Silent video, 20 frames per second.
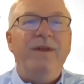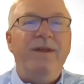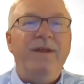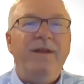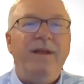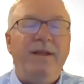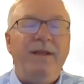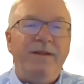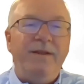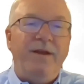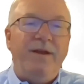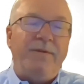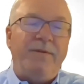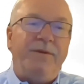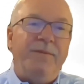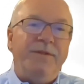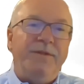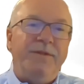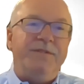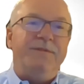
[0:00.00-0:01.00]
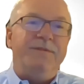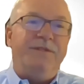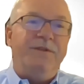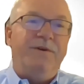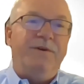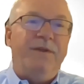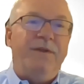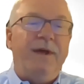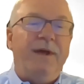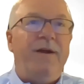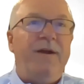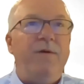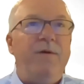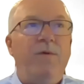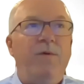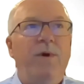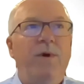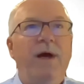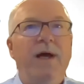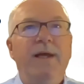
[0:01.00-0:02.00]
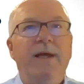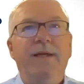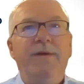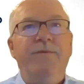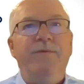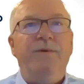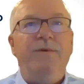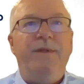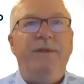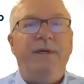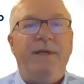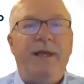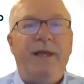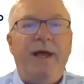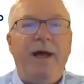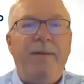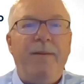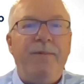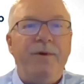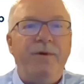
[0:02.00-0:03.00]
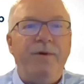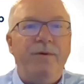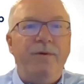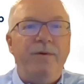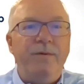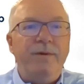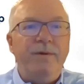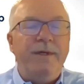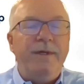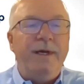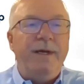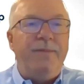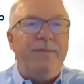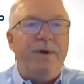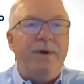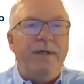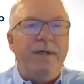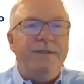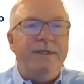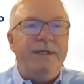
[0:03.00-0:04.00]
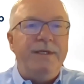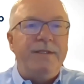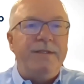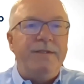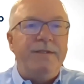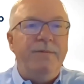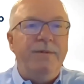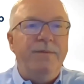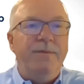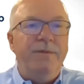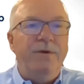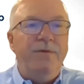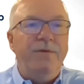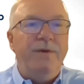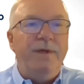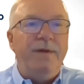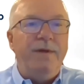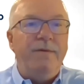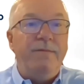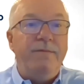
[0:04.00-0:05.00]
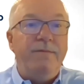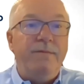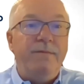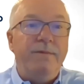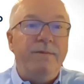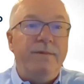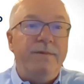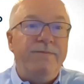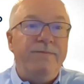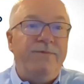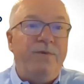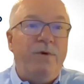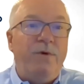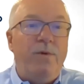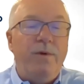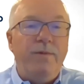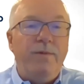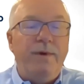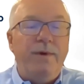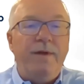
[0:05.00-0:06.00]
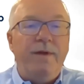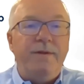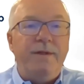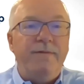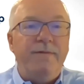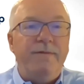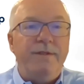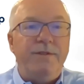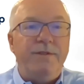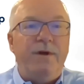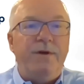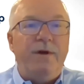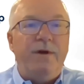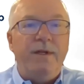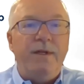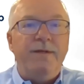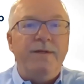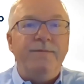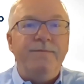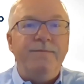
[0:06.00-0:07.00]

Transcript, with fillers: and the optimism's still there? Or why would the capital type projects still be moving forward relatively strongly?